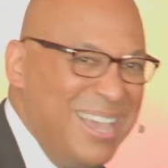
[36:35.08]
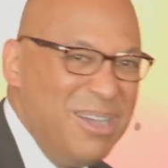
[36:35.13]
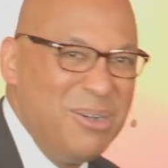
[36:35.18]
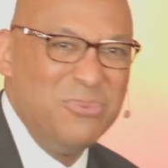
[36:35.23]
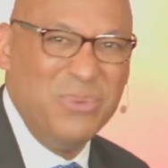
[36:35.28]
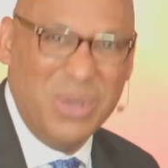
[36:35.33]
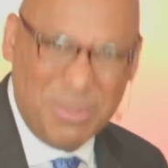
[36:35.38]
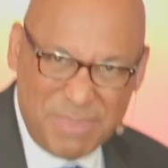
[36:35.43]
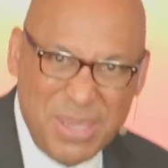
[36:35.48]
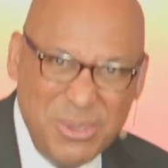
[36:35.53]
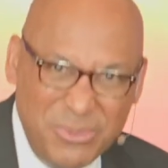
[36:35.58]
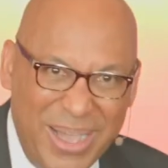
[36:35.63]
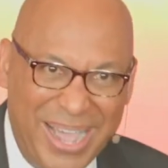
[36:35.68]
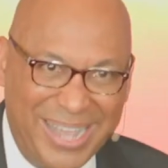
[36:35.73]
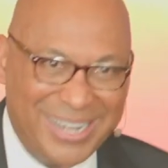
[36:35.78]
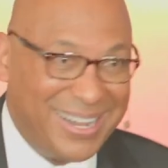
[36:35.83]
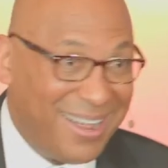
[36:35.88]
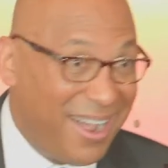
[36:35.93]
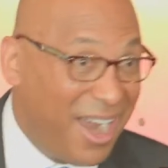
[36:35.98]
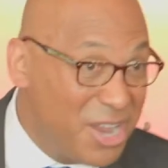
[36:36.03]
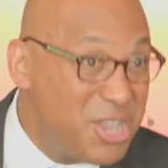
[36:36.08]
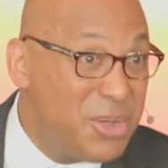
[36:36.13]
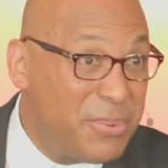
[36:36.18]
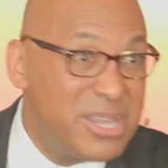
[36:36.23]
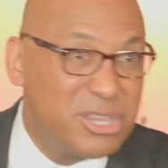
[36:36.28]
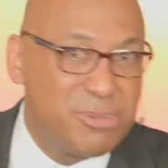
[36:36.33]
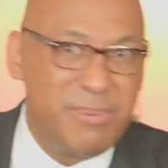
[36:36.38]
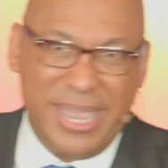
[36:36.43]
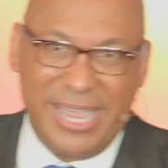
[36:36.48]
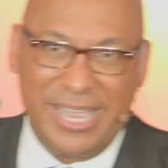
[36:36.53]
will be wet. Are you
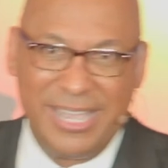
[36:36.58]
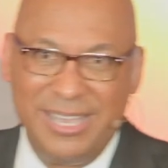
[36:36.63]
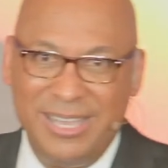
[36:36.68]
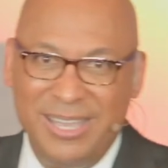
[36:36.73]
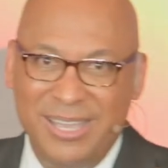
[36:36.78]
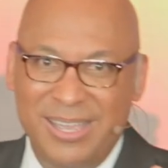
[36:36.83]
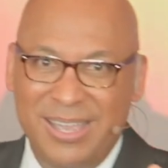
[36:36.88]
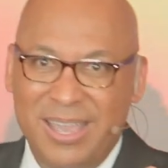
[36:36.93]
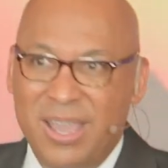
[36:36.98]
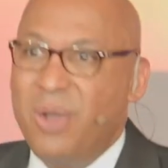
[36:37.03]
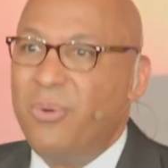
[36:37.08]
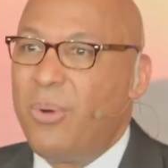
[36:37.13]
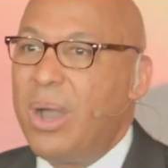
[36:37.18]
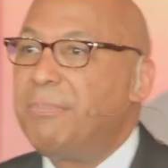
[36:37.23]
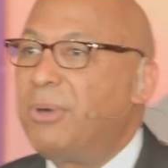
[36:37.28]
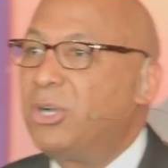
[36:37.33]
with me? One more